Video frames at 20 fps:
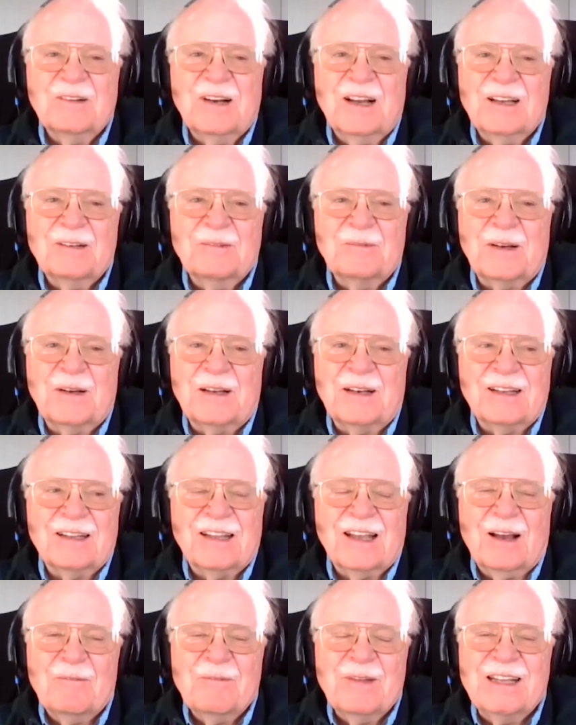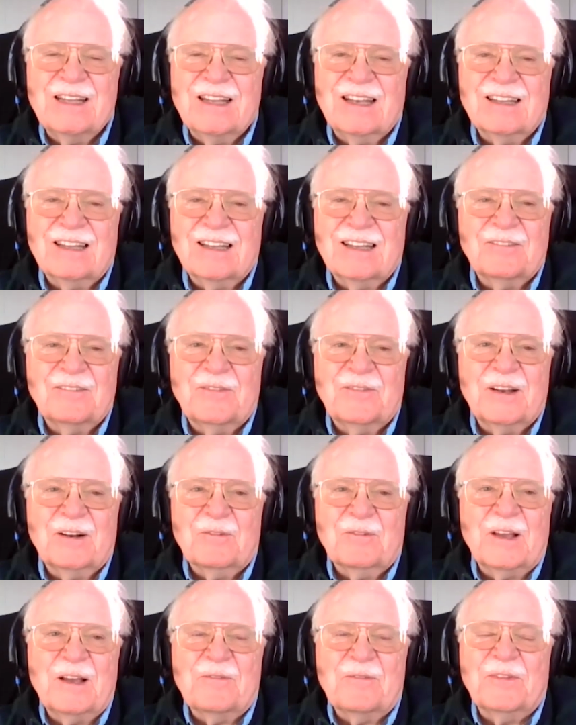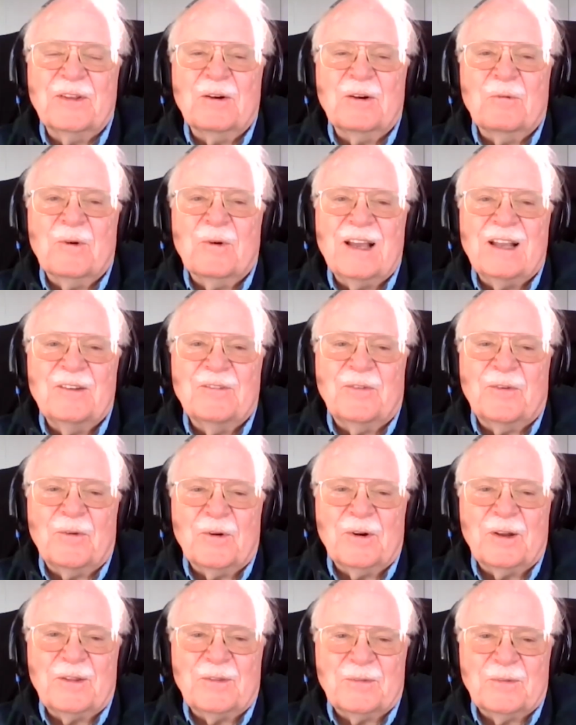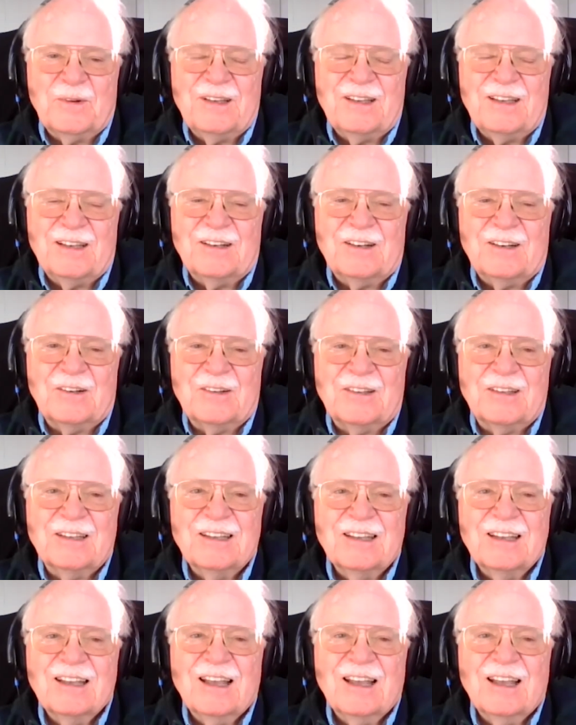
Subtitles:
write about it. I mean, if they're waiting 43 years,